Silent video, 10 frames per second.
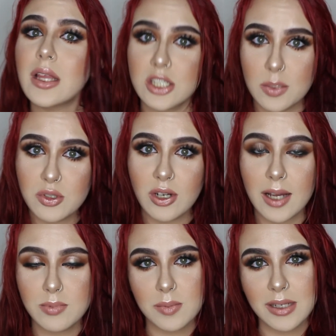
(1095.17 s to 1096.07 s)

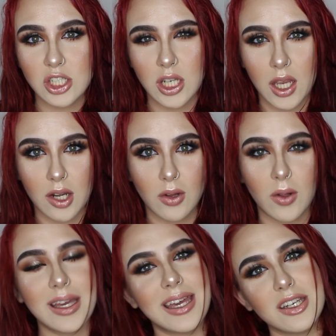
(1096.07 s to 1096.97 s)
subscribe to my
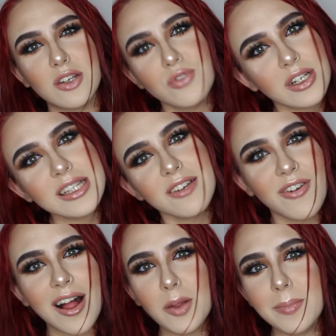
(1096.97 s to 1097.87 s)
channel, and don't forget to
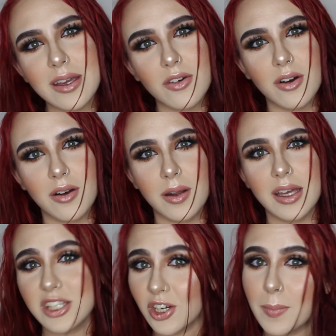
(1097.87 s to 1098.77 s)
follow me on
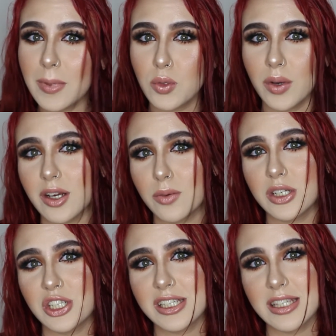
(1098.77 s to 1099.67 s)
Instagram and Twitter,
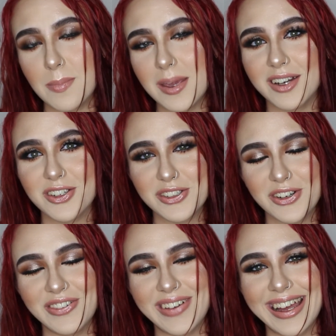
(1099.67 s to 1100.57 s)
which is
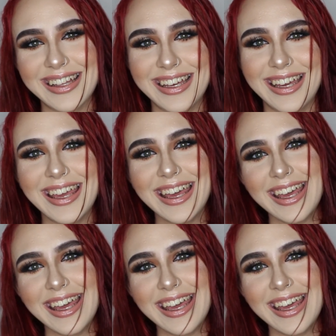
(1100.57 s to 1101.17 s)
simi_violet.